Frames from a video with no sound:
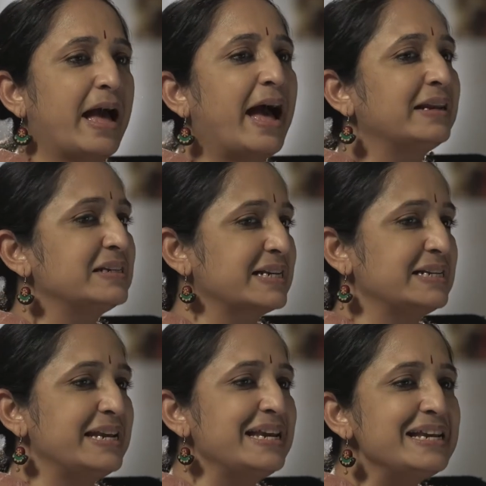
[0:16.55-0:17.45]
and it
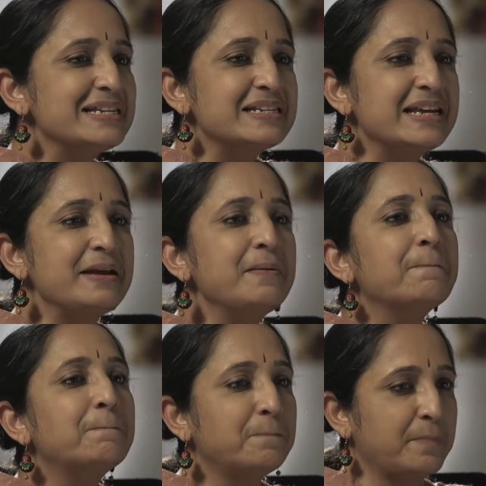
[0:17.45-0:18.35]
can easily
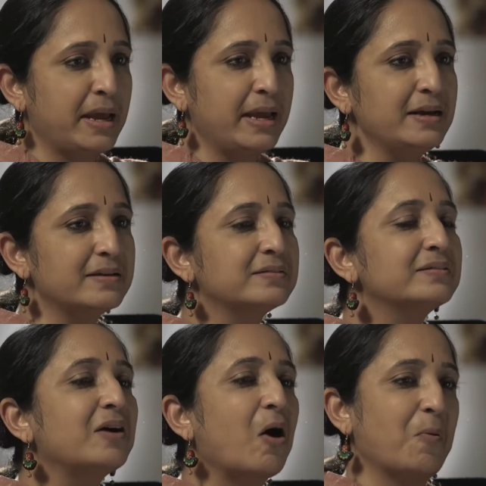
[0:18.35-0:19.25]
make
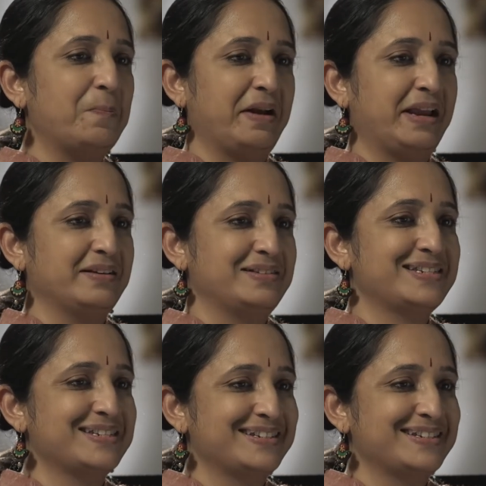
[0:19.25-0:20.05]
or break it.